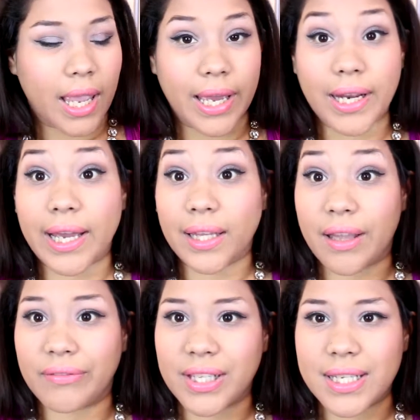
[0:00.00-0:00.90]
and I
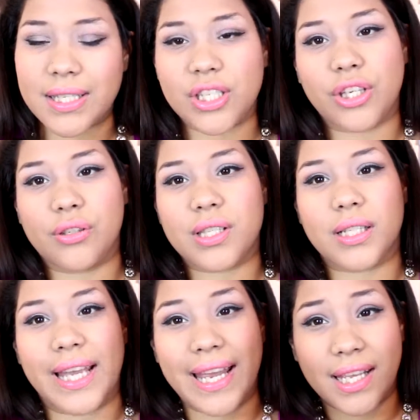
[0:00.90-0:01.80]
love these to use
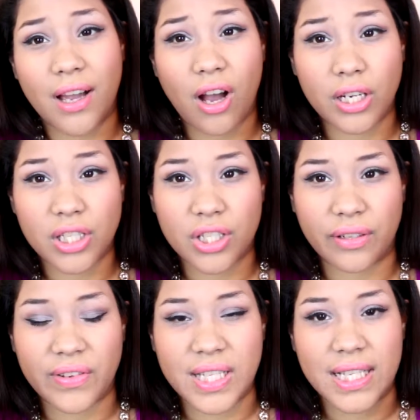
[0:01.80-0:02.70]
on any hard
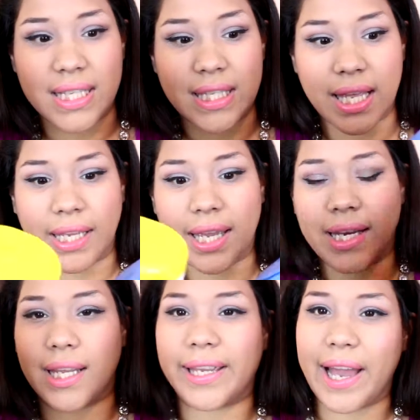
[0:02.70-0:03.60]
surfaces like
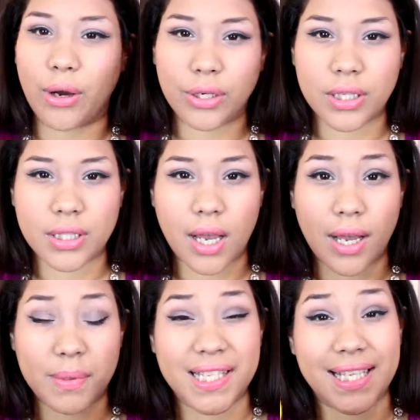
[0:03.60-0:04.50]
any
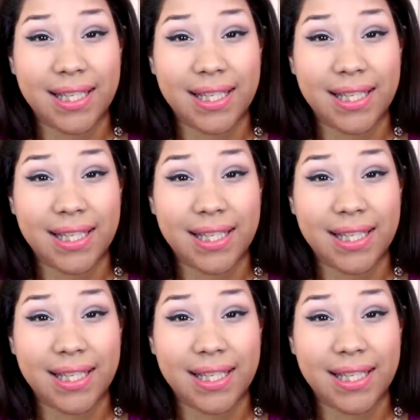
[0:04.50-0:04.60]
countertops,